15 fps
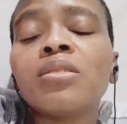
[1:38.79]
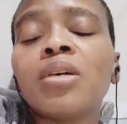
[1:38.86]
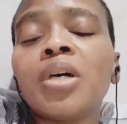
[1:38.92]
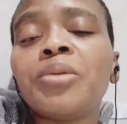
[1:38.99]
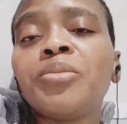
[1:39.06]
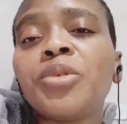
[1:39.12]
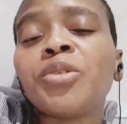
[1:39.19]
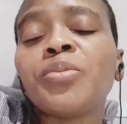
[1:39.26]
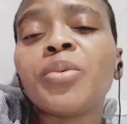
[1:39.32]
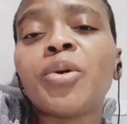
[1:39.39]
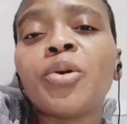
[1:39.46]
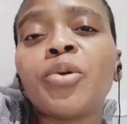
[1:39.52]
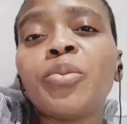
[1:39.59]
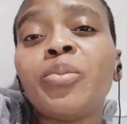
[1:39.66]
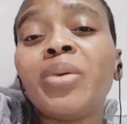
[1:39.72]
I miss my
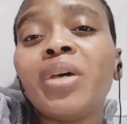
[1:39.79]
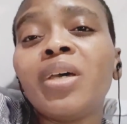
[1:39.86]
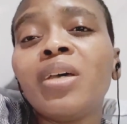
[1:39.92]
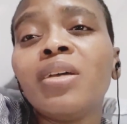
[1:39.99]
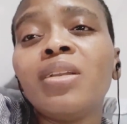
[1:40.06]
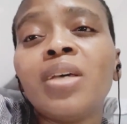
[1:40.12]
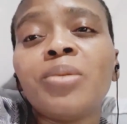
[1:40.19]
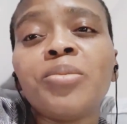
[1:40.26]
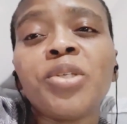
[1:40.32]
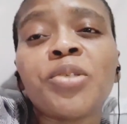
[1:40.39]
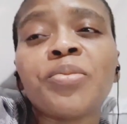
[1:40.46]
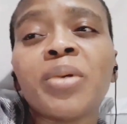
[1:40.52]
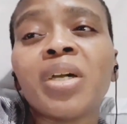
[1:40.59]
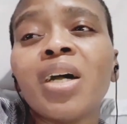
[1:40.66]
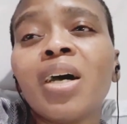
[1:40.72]
own bed. I miss
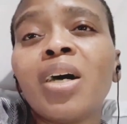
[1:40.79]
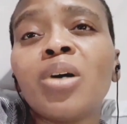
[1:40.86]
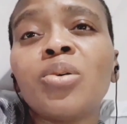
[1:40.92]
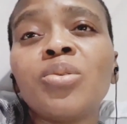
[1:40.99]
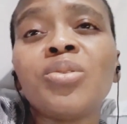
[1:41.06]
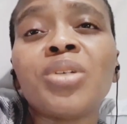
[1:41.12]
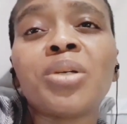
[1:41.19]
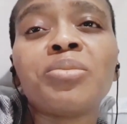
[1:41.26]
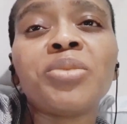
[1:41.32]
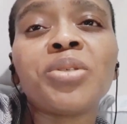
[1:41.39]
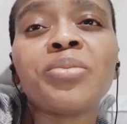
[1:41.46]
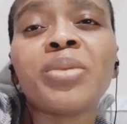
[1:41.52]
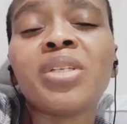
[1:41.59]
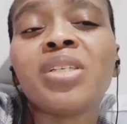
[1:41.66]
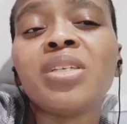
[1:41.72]
my couch. I miss
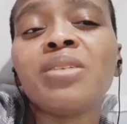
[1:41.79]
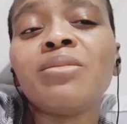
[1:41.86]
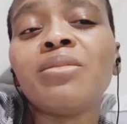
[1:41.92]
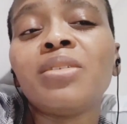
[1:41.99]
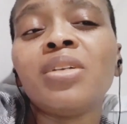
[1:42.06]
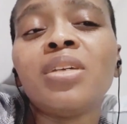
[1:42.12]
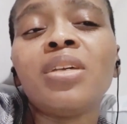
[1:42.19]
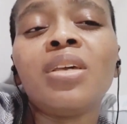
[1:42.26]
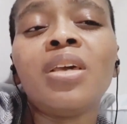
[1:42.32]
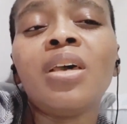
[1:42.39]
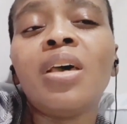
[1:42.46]
my TV.